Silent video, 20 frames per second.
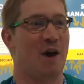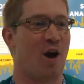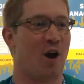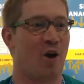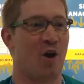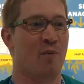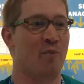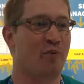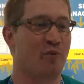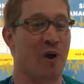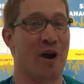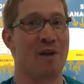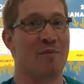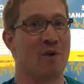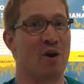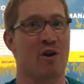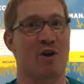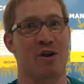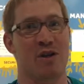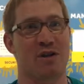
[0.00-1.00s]
our
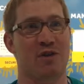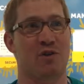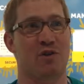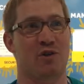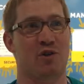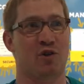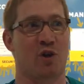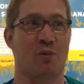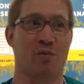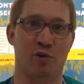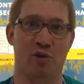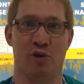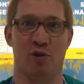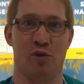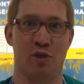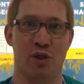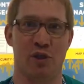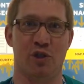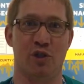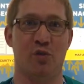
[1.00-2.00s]
primary
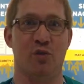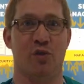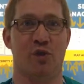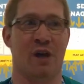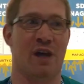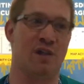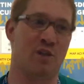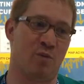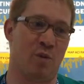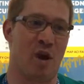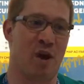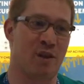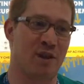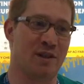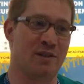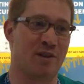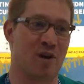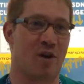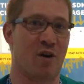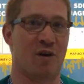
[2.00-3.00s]
troubleshooting tool as well
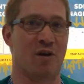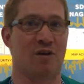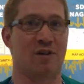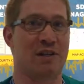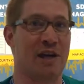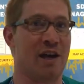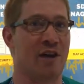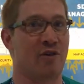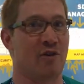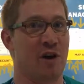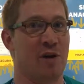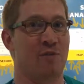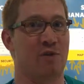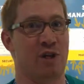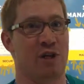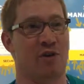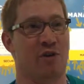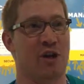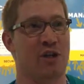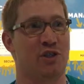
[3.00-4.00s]
as our diagram
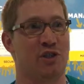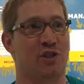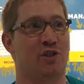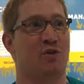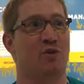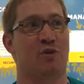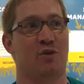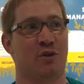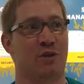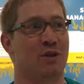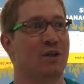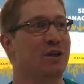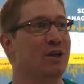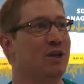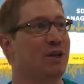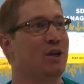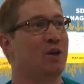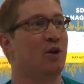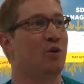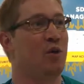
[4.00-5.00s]
generation tool,
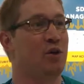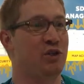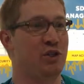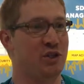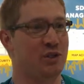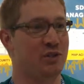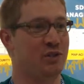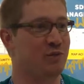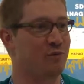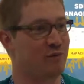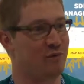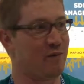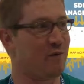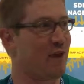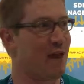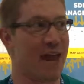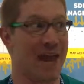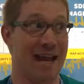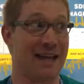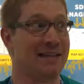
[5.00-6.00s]
which is
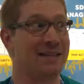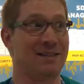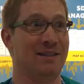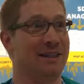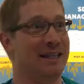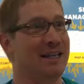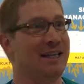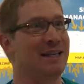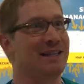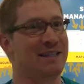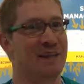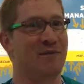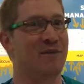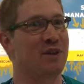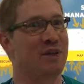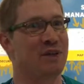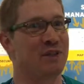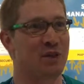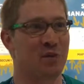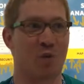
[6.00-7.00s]
excellent because
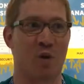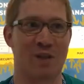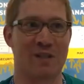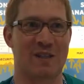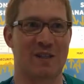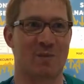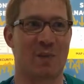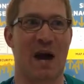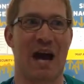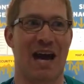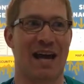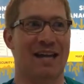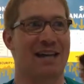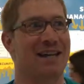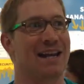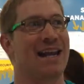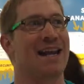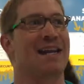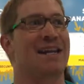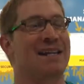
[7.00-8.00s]
everything's in one spot.
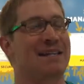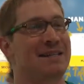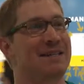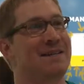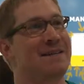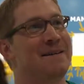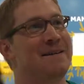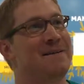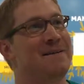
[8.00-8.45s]
And